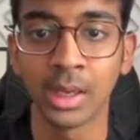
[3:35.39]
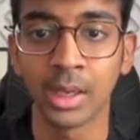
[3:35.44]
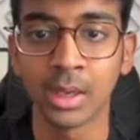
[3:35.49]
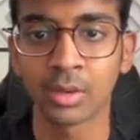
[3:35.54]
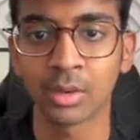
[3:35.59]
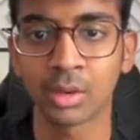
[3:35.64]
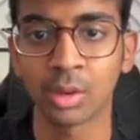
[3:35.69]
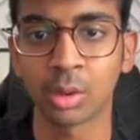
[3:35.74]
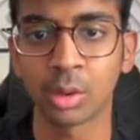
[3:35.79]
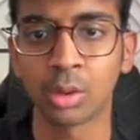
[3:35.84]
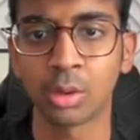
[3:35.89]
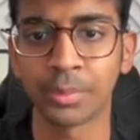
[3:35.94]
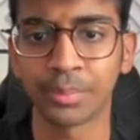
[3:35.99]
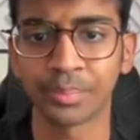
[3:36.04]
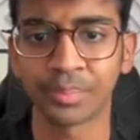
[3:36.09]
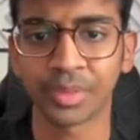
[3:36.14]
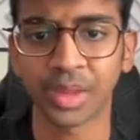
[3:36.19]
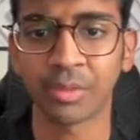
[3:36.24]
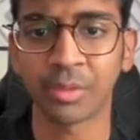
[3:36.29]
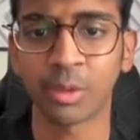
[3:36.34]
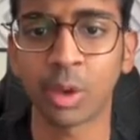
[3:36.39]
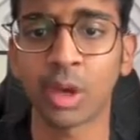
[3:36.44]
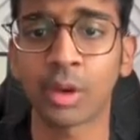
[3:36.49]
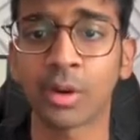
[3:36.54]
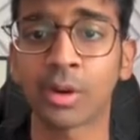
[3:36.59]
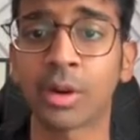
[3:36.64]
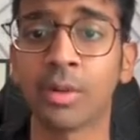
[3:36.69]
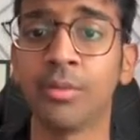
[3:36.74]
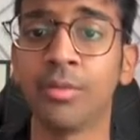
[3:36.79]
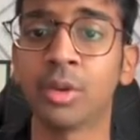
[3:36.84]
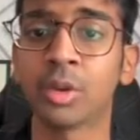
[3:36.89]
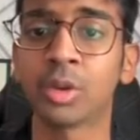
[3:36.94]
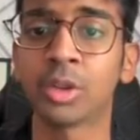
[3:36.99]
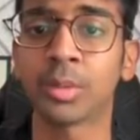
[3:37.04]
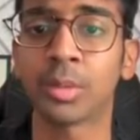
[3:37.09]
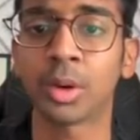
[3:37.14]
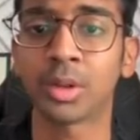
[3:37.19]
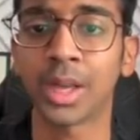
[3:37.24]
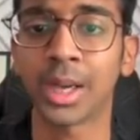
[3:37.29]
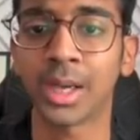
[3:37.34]
So if you are confused
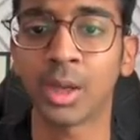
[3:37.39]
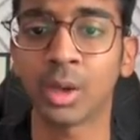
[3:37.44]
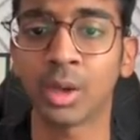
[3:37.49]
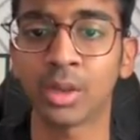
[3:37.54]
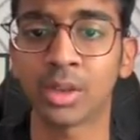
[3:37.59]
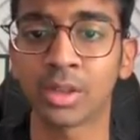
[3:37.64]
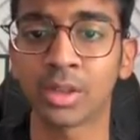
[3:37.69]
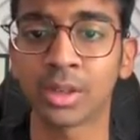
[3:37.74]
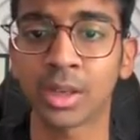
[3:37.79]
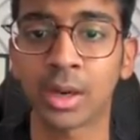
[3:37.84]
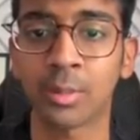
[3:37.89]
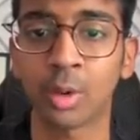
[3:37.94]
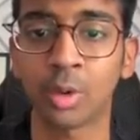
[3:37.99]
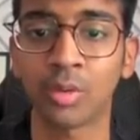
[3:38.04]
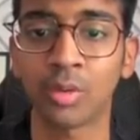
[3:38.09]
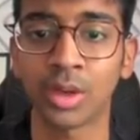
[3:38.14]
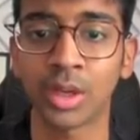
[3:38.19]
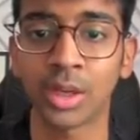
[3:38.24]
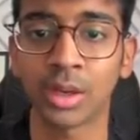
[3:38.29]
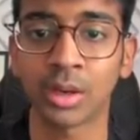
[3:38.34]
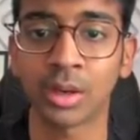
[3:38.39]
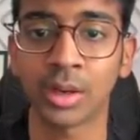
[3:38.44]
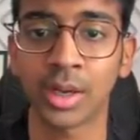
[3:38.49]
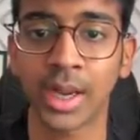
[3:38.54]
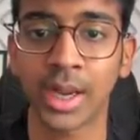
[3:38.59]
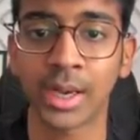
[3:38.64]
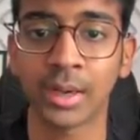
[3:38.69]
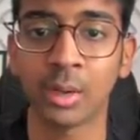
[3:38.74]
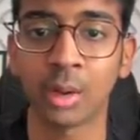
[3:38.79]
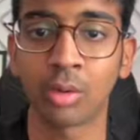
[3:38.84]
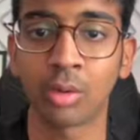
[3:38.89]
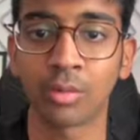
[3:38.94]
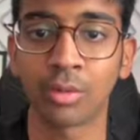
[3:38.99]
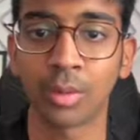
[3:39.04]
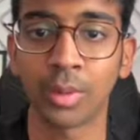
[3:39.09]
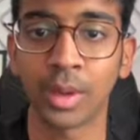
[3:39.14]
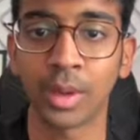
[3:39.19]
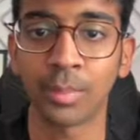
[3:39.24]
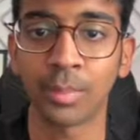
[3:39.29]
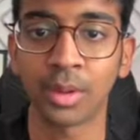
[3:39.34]
about that, you can just come over here and look for
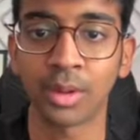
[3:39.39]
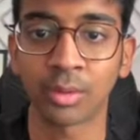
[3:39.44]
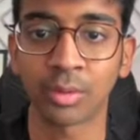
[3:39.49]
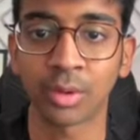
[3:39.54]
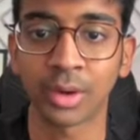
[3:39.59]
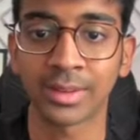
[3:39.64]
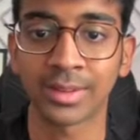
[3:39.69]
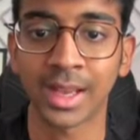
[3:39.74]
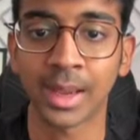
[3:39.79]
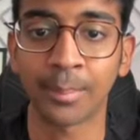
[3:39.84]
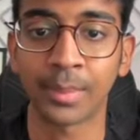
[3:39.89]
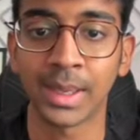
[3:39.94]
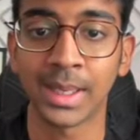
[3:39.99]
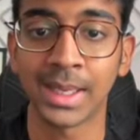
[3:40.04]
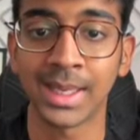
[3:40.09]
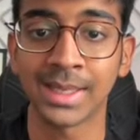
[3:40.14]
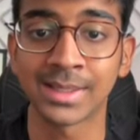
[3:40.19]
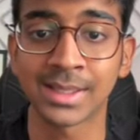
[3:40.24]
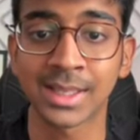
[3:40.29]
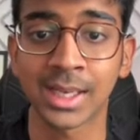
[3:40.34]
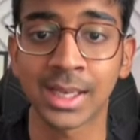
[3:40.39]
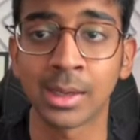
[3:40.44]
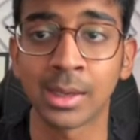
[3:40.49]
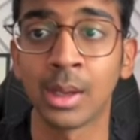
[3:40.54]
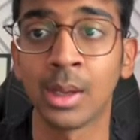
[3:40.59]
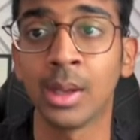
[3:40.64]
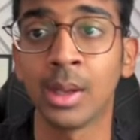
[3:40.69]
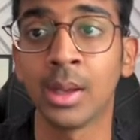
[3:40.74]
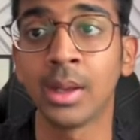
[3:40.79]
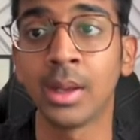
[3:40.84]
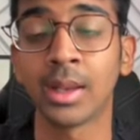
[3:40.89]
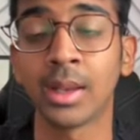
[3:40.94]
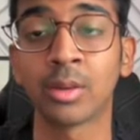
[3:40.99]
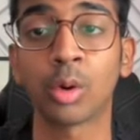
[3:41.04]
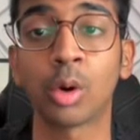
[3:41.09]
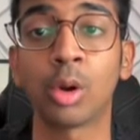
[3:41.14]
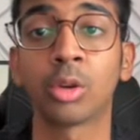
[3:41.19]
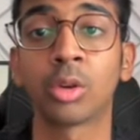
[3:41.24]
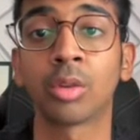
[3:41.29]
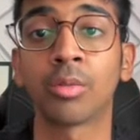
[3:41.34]
people. So for example, ListKit is
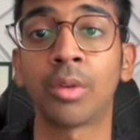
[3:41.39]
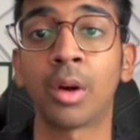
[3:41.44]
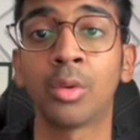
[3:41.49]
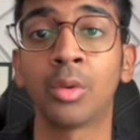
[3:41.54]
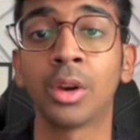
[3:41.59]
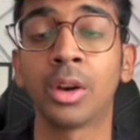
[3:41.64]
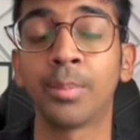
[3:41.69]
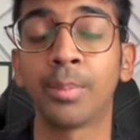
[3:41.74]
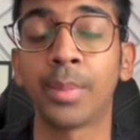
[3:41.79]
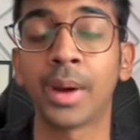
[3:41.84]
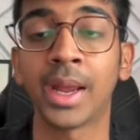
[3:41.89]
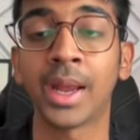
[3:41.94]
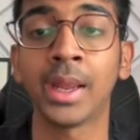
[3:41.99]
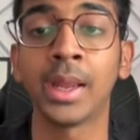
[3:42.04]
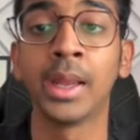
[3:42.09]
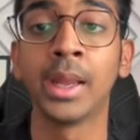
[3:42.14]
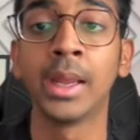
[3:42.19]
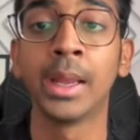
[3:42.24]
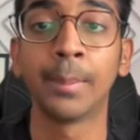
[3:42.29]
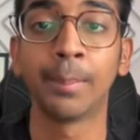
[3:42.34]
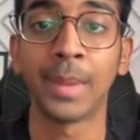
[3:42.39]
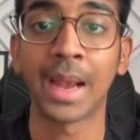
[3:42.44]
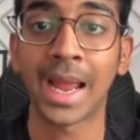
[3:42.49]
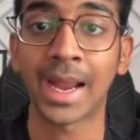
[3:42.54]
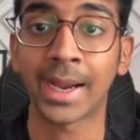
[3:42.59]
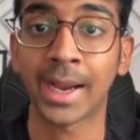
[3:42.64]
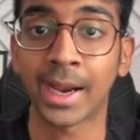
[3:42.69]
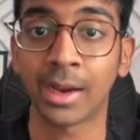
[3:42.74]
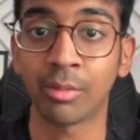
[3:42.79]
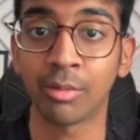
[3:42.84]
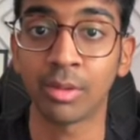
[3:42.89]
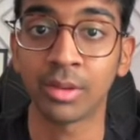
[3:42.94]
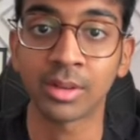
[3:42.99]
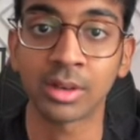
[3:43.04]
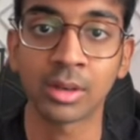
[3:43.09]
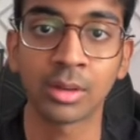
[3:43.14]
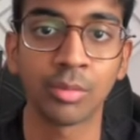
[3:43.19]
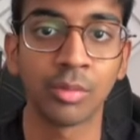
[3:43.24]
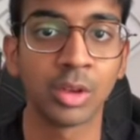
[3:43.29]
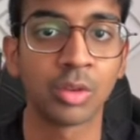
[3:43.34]
also founded by Black Hat
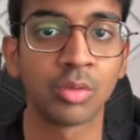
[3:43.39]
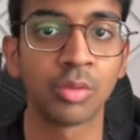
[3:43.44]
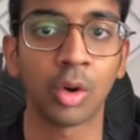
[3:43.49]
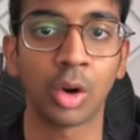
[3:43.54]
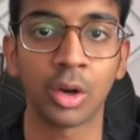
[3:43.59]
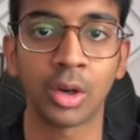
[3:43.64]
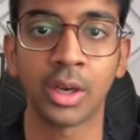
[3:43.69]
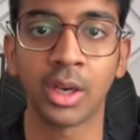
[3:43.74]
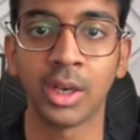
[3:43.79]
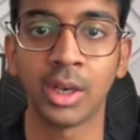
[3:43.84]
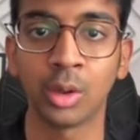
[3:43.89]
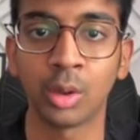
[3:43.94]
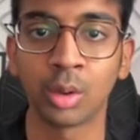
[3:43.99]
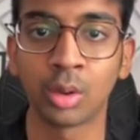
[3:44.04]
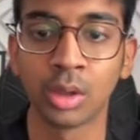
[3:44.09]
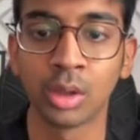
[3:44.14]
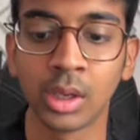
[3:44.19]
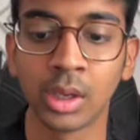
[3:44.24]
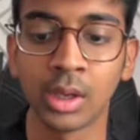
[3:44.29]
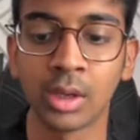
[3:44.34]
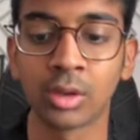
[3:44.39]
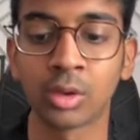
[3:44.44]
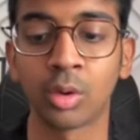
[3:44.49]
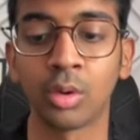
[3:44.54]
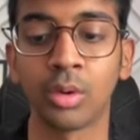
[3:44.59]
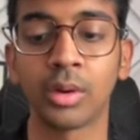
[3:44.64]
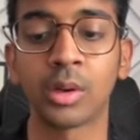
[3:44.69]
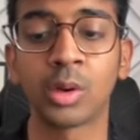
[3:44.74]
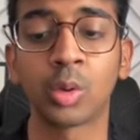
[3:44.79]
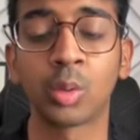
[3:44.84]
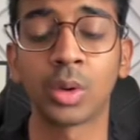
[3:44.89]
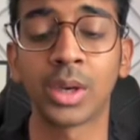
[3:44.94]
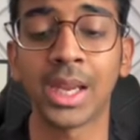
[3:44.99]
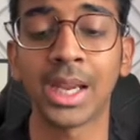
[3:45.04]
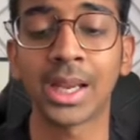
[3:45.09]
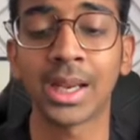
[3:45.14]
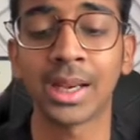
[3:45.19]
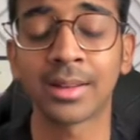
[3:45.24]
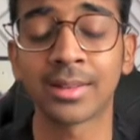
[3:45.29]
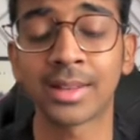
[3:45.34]
Wizard, which we already know. So to
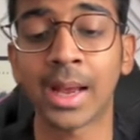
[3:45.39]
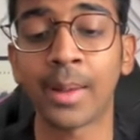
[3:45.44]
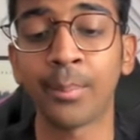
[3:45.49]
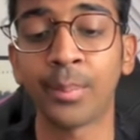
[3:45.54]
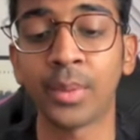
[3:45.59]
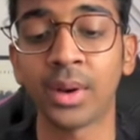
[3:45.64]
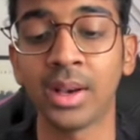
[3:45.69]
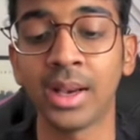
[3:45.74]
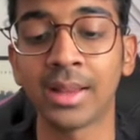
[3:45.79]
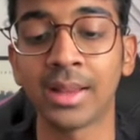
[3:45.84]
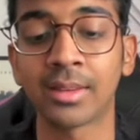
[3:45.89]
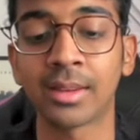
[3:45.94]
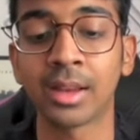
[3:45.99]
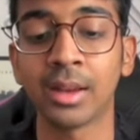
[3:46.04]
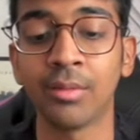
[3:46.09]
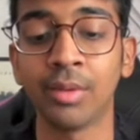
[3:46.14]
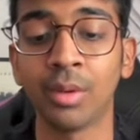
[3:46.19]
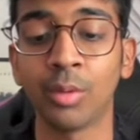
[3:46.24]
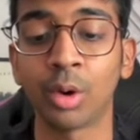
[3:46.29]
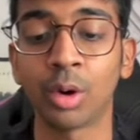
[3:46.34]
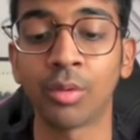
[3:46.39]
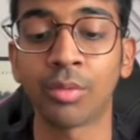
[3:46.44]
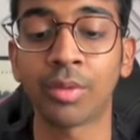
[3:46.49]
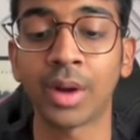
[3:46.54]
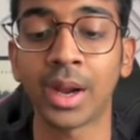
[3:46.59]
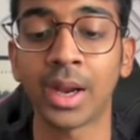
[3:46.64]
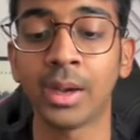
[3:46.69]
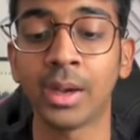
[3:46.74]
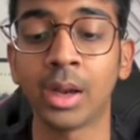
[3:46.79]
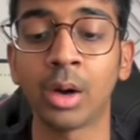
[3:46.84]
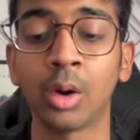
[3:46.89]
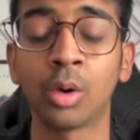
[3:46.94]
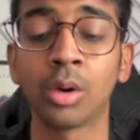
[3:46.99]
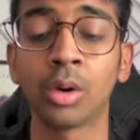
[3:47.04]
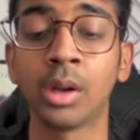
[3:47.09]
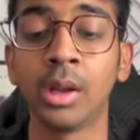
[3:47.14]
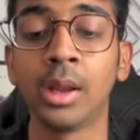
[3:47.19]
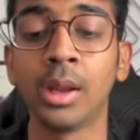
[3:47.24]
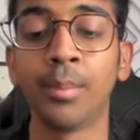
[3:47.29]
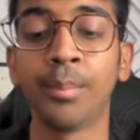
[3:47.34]
take an example, let's say we want to find out
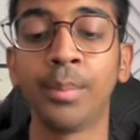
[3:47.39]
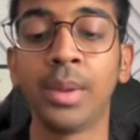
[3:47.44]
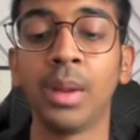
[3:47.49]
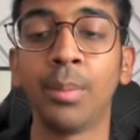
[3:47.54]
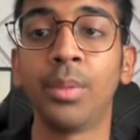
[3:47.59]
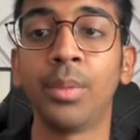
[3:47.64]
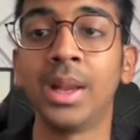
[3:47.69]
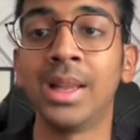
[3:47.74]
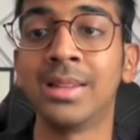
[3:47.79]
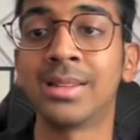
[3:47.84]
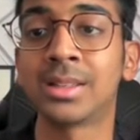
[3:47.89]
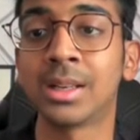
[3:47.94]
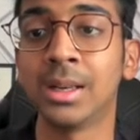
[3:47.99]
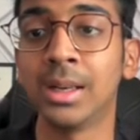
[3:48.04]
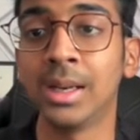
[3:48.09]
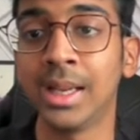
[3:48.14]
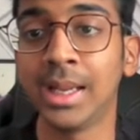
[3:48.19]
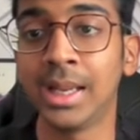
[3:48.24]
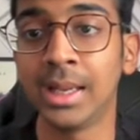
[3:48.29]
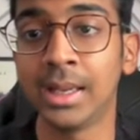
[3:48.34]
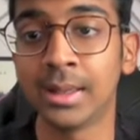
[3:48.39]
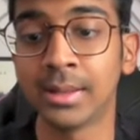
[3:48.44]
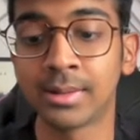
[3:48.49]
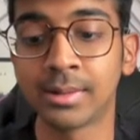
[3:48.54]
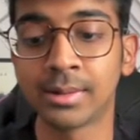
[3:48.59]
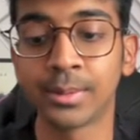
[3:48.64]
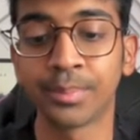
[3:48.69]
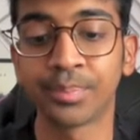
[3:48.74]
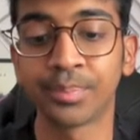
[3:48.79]
Instantly's